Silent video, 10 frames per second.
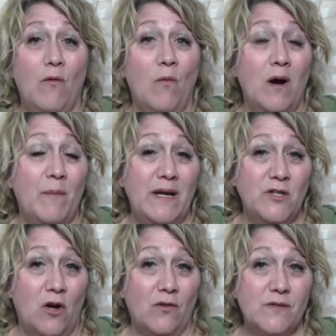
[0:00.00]
one of my
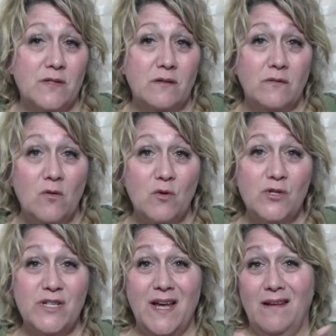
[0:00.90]
dolls. Of
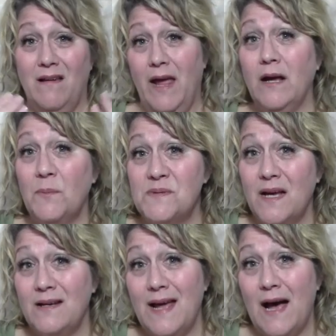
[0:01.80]
course, she had to hang
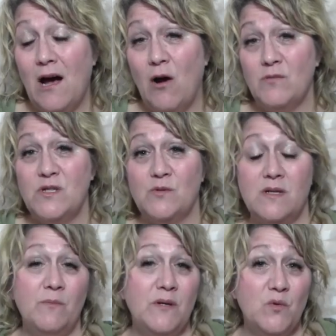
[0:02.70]
upside down, she was
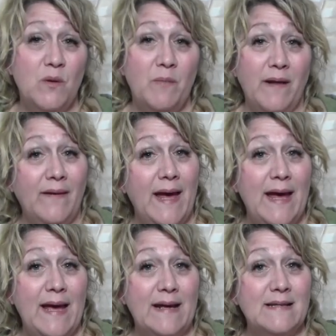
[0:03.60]
in between my
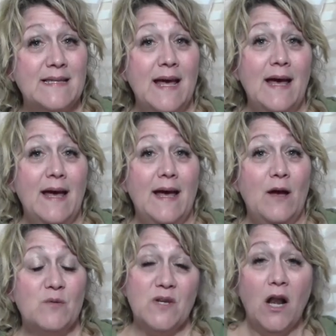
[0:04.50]
legs.
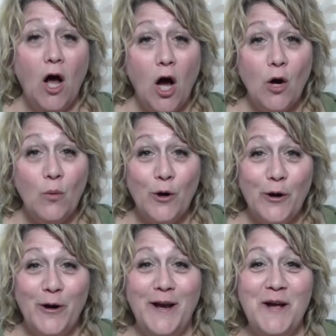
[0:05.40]
It was kind of
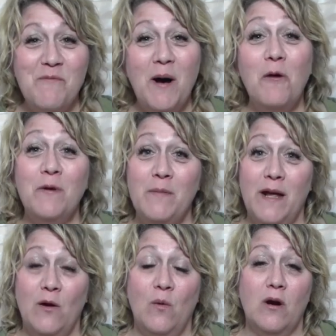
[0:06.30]
awkward, but we
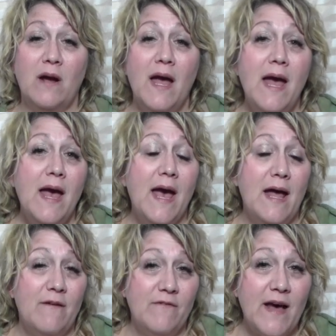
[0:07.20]
made it work.
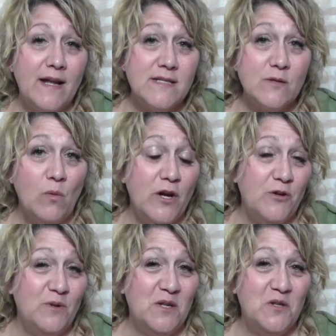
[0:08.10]
And if that's what
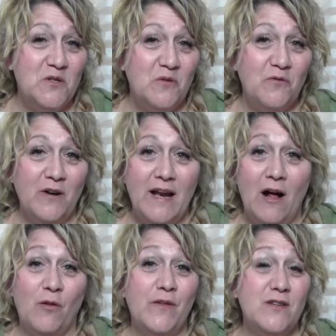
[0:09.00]
you need to do for
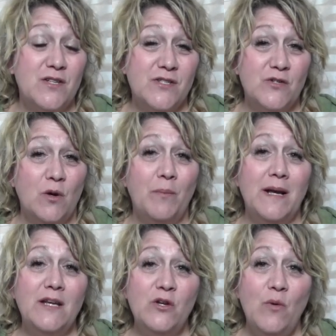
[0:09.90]
now, then just do it.
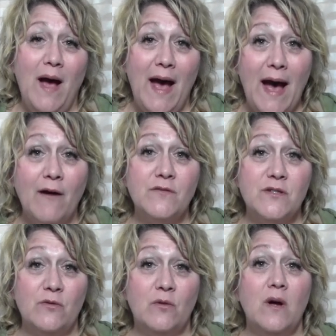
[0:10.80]
But you have
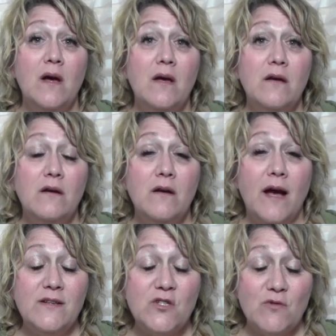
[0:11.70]
to,
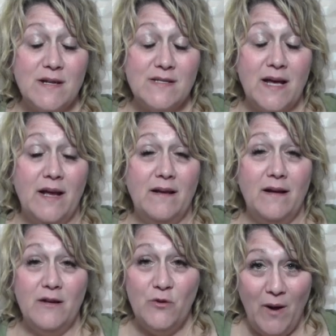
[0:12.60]
I stress that
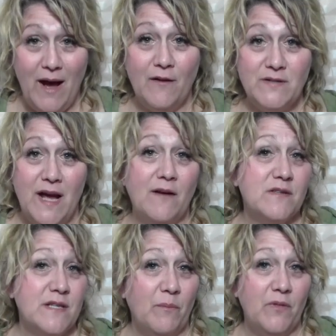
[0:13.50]
you have to have
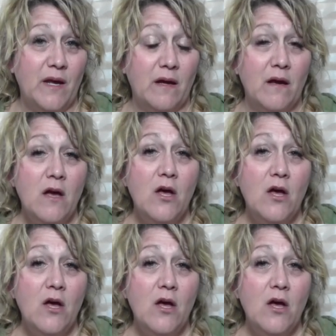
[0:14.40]
something